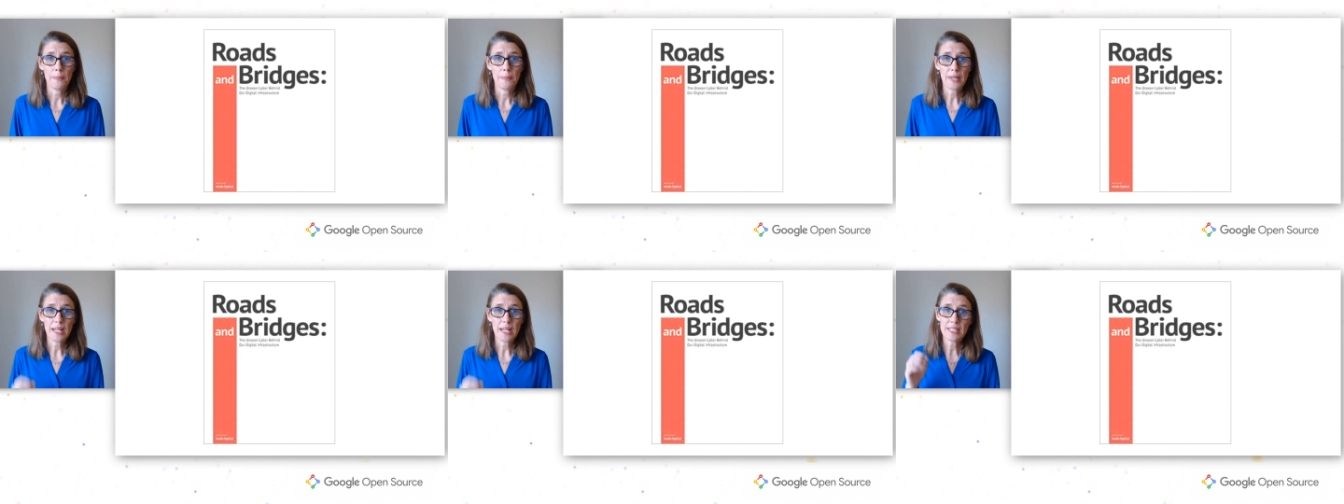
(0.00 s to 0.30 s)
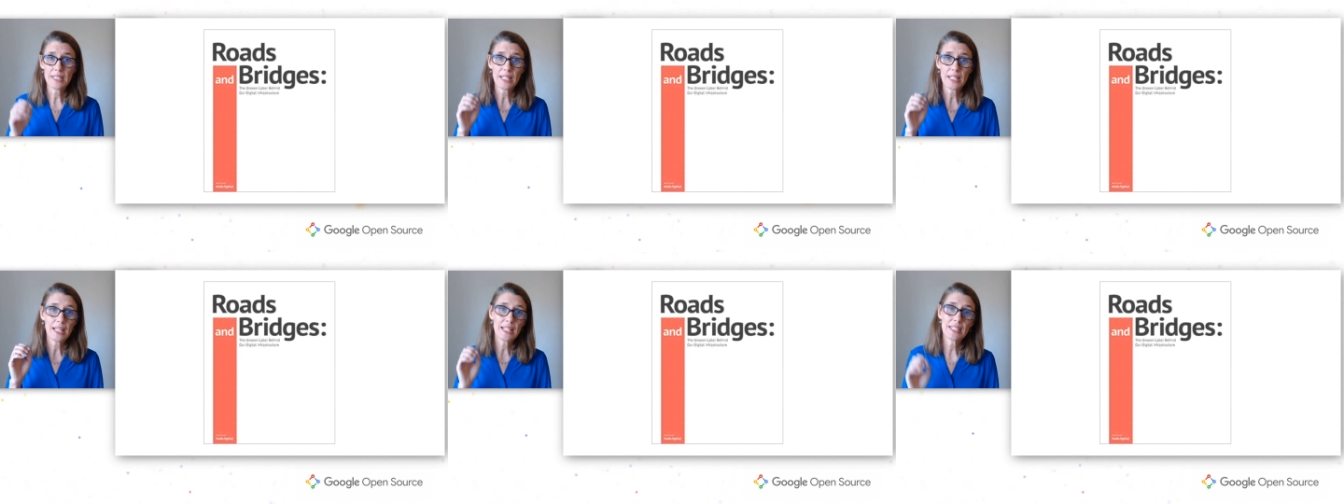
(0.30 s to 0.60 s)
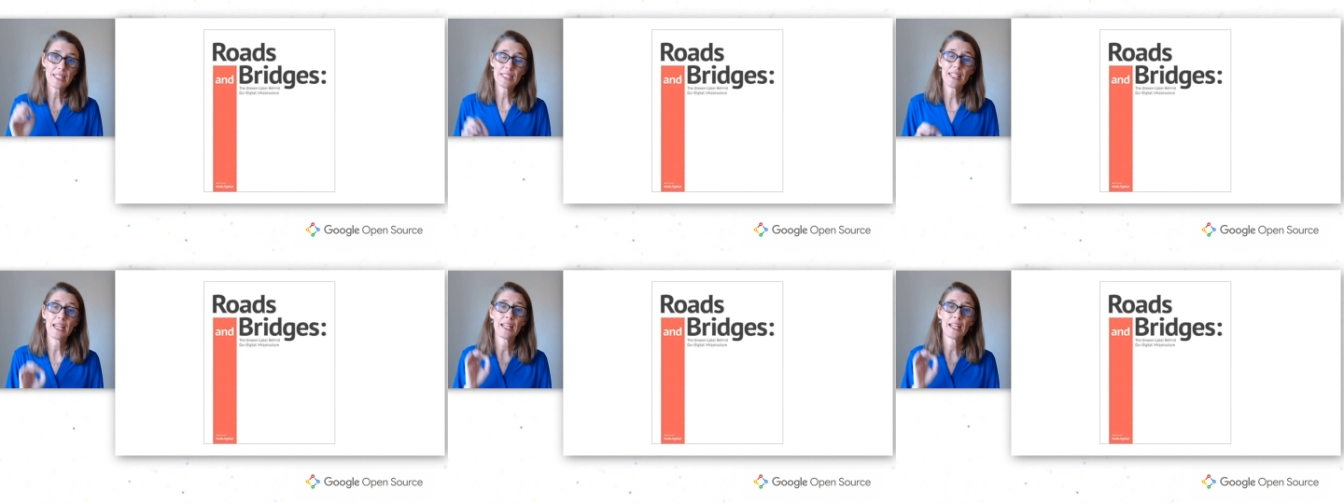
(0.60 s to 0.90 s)
because, like
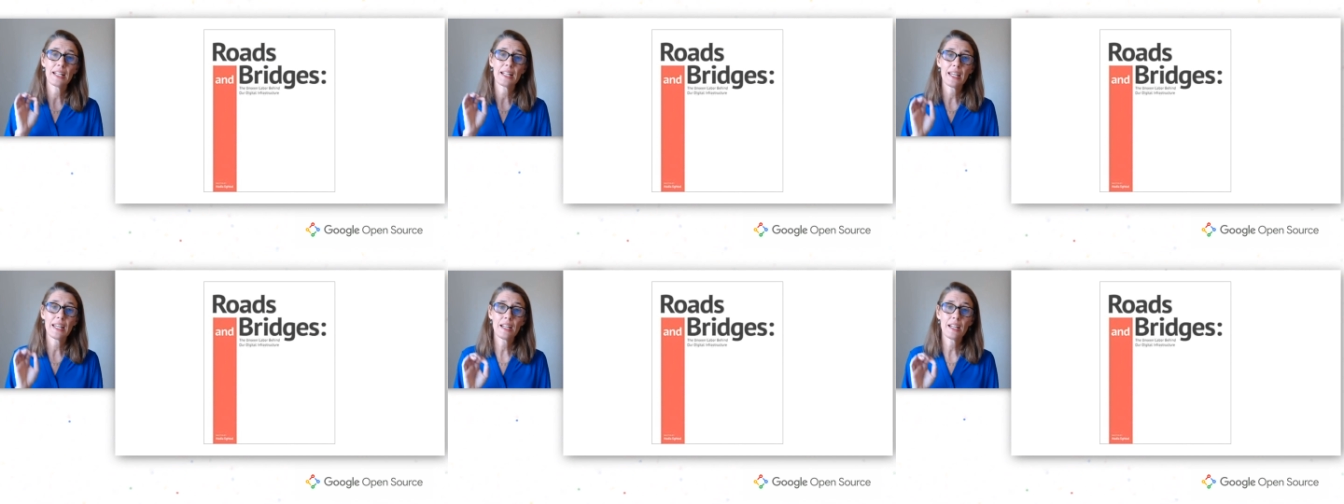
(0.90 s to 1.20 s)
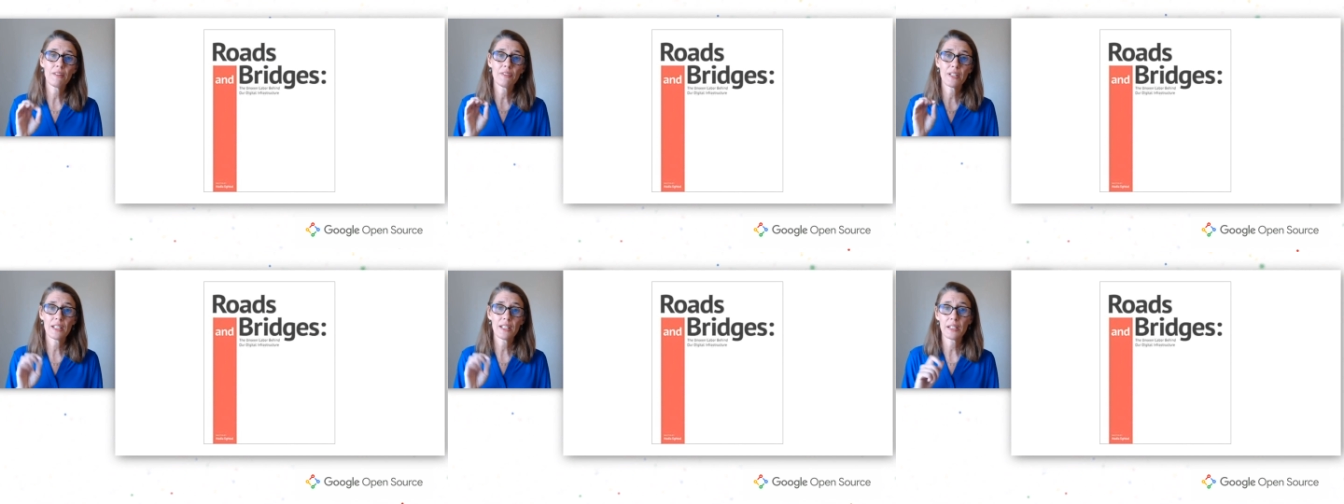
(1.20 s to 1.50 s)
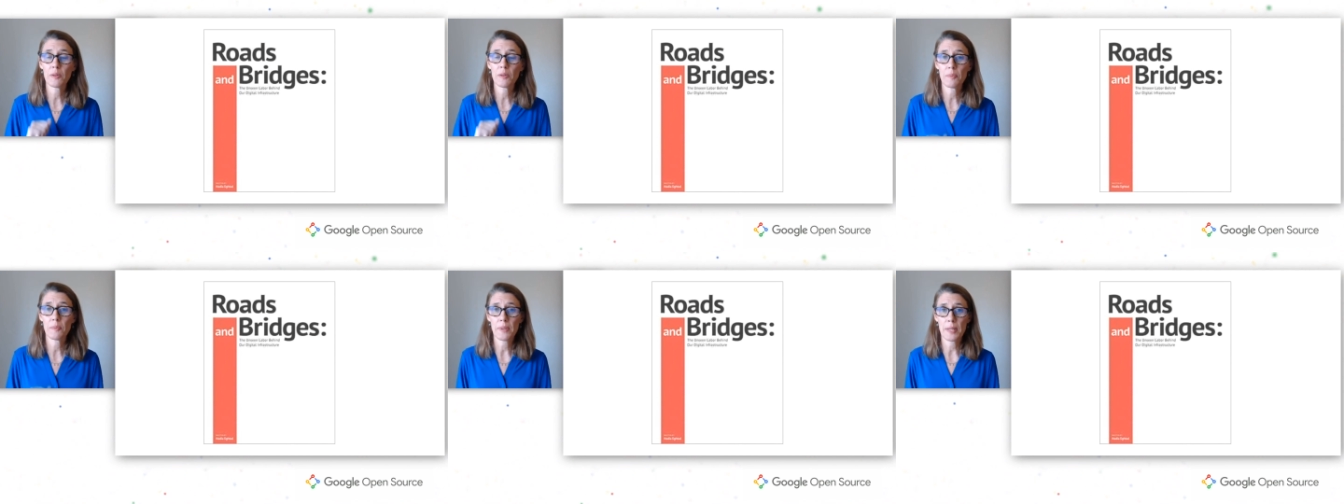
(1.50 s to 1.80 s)
I said, every
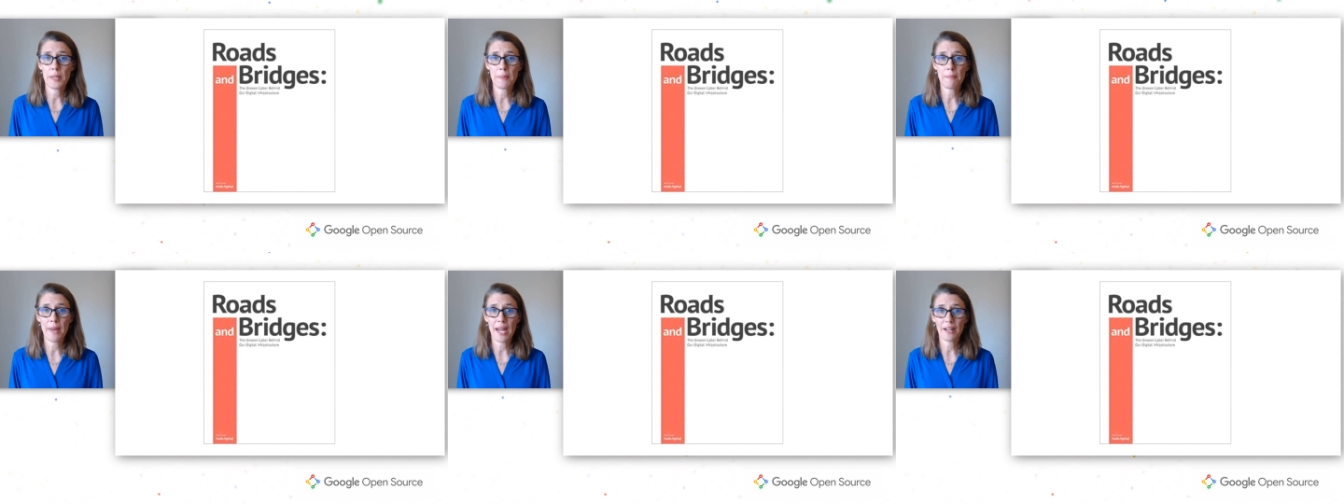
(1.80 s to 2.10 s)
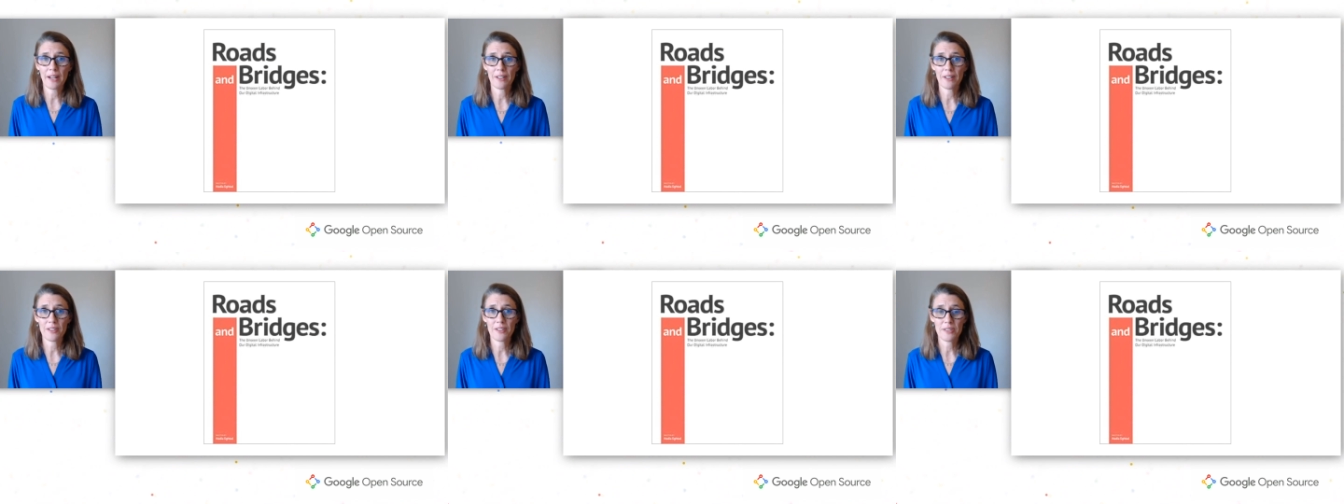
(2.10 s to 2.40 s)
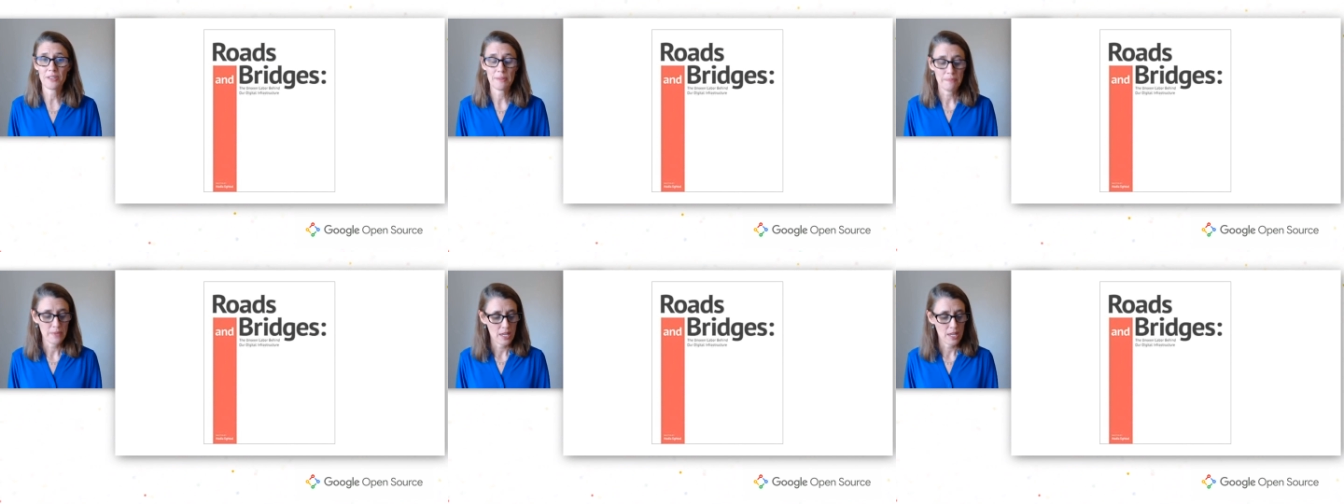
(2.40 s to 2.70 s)
little bit
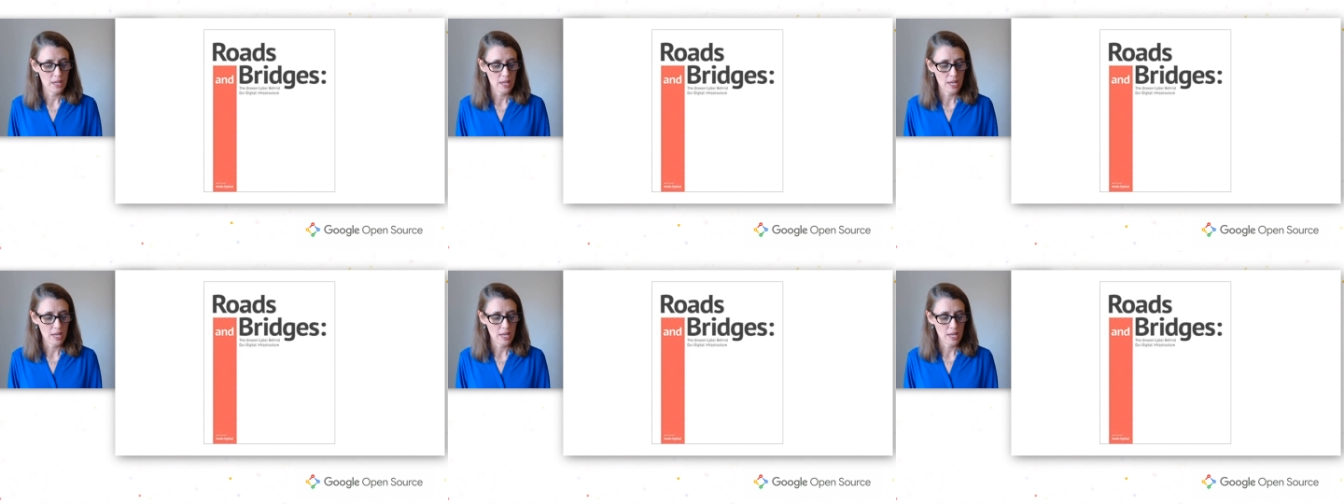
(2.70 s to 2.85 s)
matters.